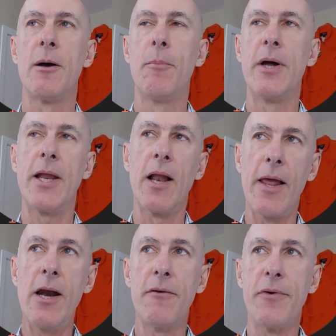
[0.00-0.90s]
But in a
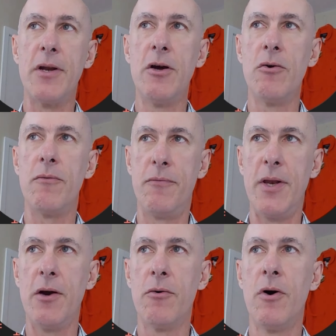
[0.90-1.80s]
later
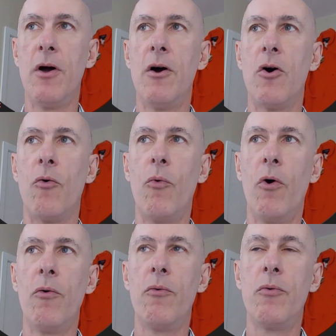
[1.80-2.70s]
video,
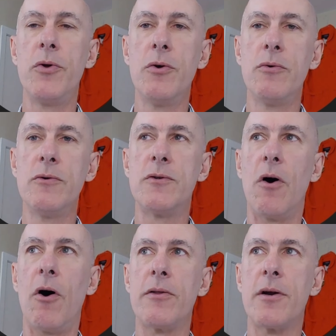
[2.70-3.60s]
we'll use
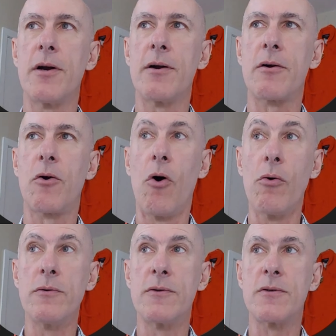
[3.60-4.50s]
other
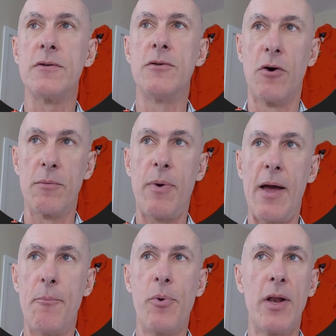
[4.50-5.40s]
codes done
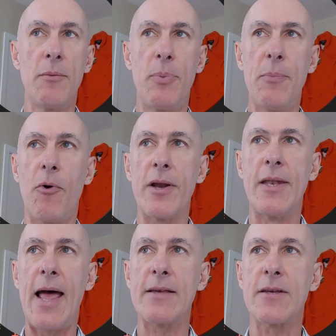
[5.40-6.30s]
by brilliant people at
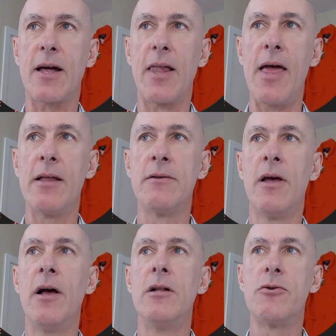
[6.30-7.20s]
NASA Glenn
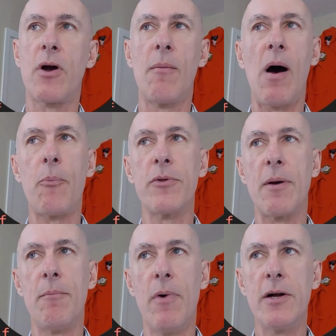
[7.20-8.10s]
to come up with
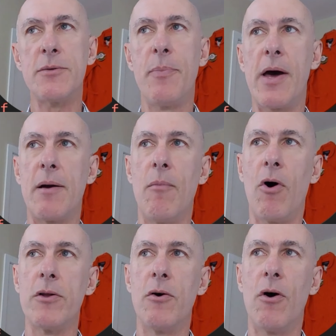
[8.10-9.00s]
a much better
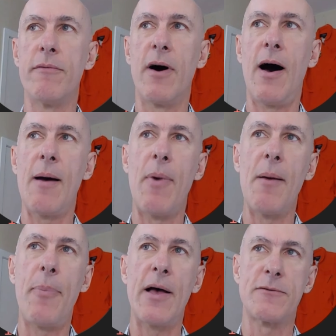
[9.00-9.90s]
model of a high
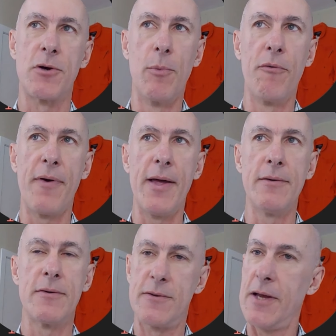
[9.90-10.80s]
bypass
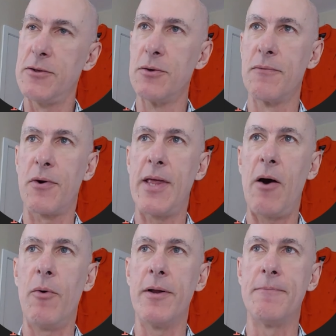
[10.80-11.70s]
turbofan. Stay tuned for
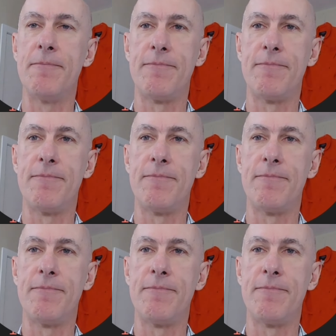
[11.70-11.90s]
that one.